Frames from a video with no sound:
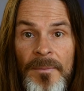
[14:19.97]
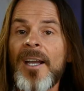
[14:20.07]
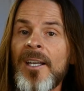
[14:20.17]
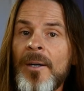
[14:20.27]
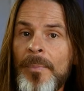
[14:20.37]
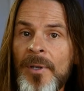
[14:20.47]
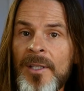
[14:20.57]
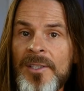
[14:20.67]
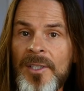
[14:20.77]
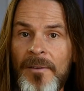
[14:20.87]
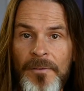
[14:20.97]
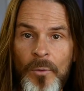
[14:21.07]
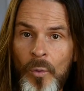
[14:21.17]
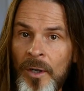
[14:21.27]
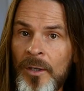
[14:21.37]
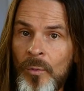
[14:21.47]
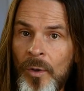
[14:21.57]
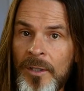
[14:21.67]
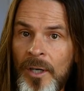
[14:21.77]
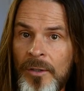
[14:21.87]
I gotta bring this up. For
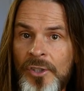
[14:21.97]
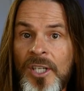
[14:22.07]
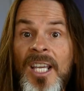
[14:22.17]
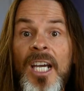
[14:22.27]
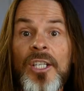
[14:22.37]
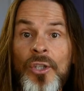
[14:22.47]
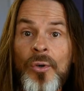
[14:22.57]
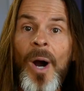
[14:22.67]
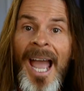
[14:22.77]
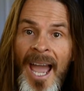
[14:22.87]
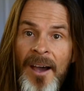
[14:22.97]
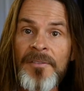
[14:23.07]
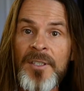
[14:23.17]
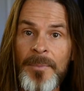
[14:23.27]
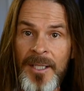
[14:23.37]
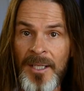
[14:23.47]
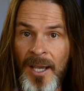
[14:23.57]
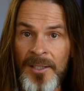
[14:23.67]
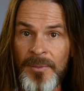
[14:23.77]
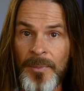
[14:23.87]
one-on-one coaching, you have to be an
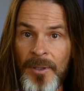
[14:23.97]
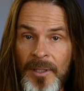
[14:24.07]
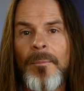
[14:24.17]
expert.